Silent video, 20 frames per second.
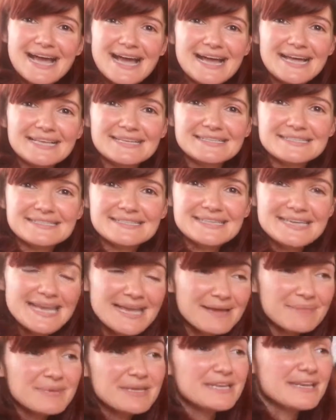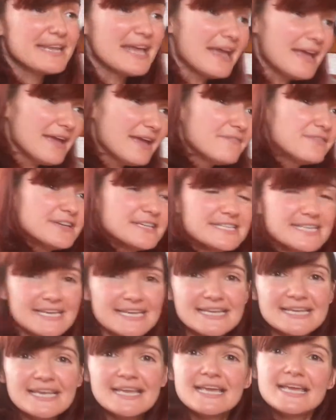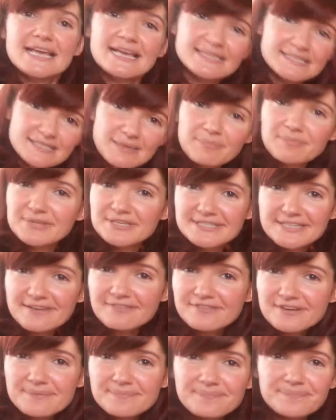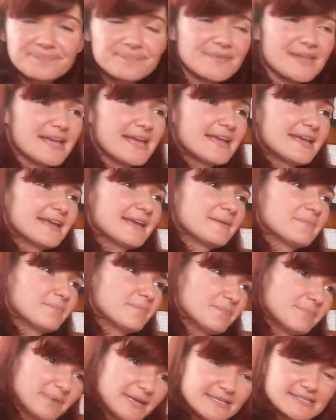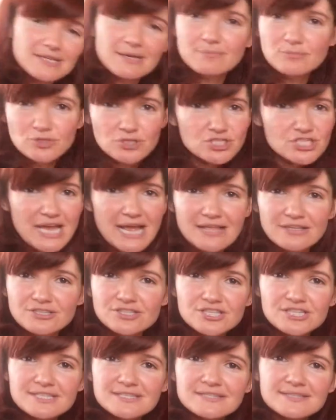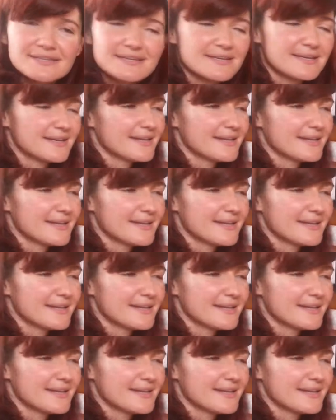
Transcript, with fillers: And yeah, I mean, every day is something different, uh, brings up new challenges.